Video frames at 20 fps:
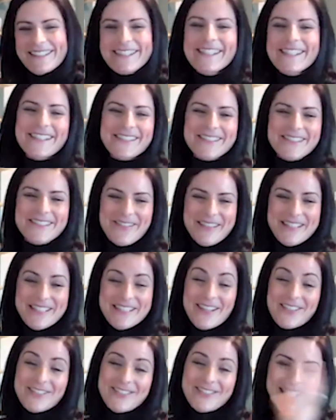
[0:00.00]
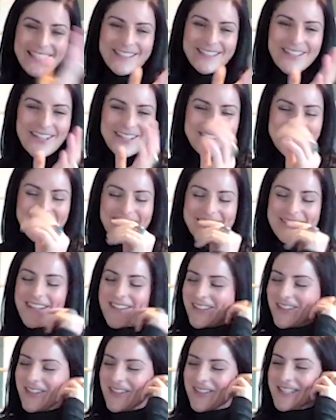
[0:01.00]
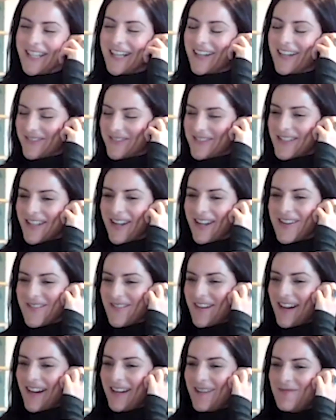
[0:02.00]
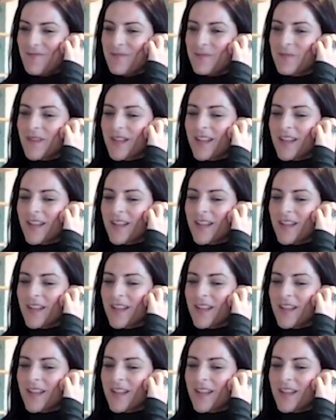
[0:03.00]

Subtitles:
where I've posted a significantly extended cut of this